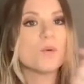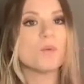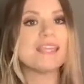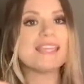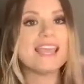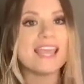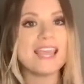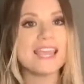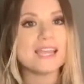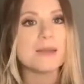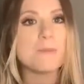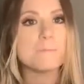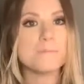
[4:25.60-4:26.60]
we
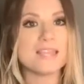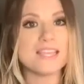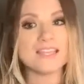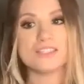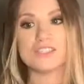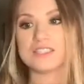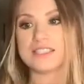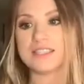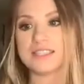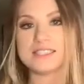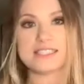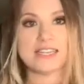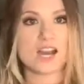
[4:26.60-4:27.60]
can't be just
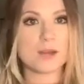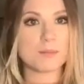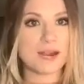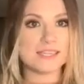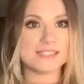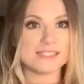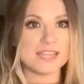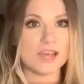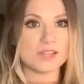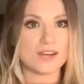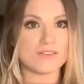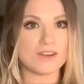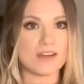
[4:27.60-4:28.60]
listing our prices out
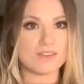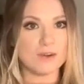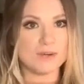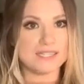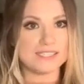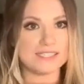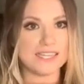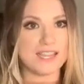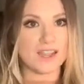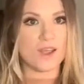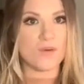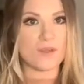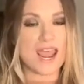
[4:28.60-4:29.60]
there for everyone to see,
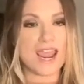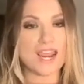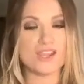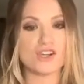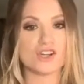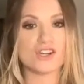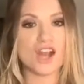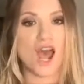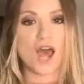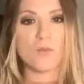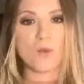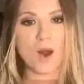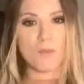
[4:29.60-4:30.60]
okay? You're
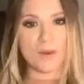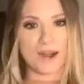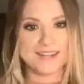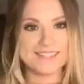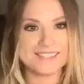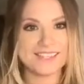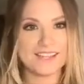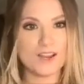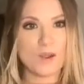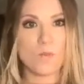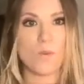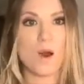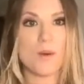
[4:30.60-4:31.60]
not Walmart.
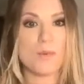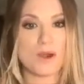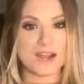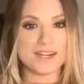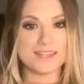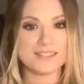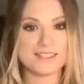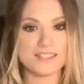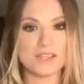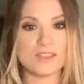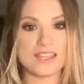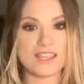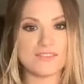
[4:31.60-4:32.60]
Walmart,
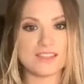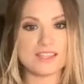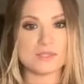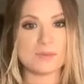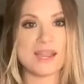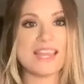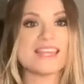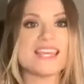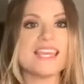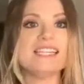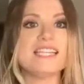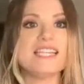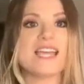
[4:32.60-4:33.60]
you think of it this way,
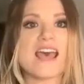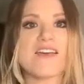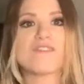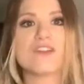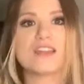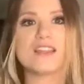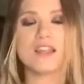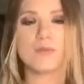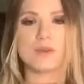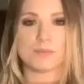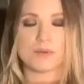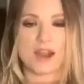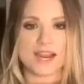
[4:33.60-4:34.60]
they lead everything
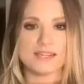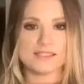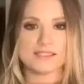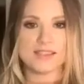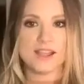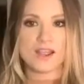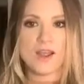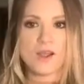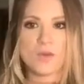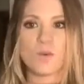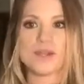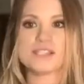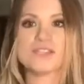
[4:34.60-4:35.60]
with price.
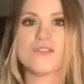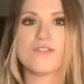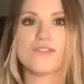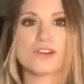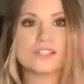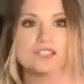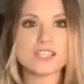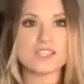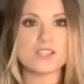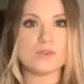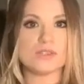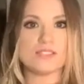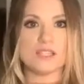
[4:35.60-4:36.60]
What's the first thing
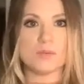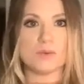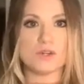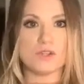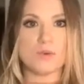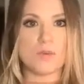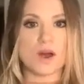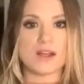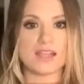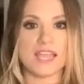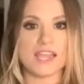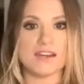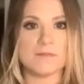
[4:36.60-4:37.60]
you see when you walk
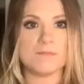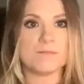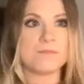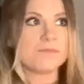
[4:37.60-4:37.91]
in?